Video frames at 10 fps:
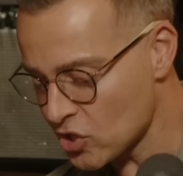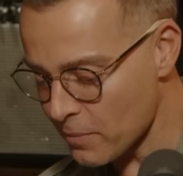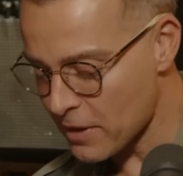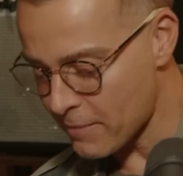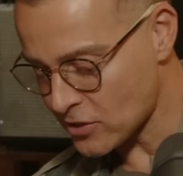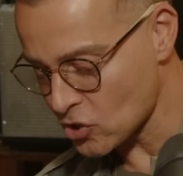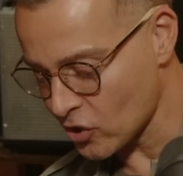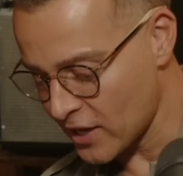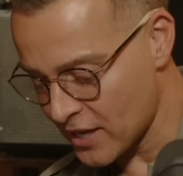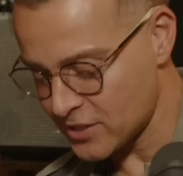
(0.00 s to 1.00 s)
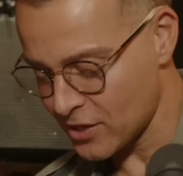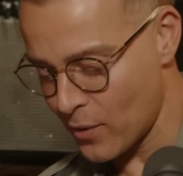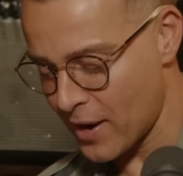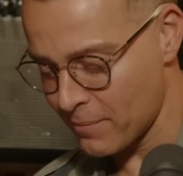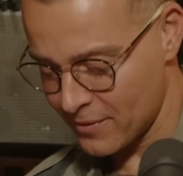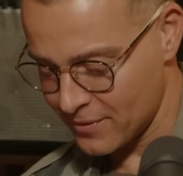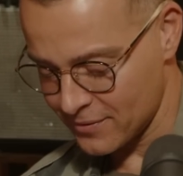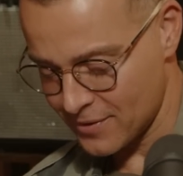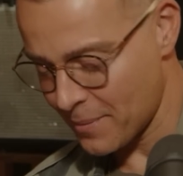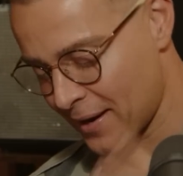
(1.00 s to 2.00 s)
sent me a message on Instagram. On
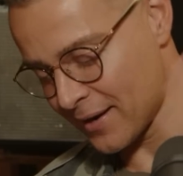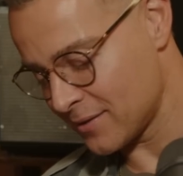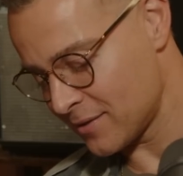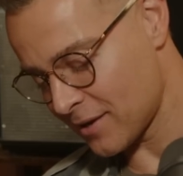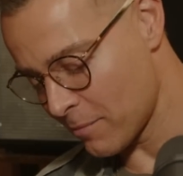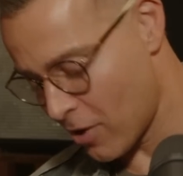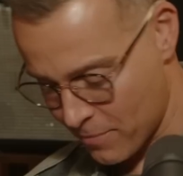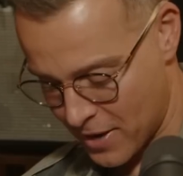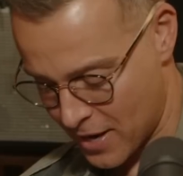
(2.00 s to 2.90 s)
Instagram. Not like I, come on,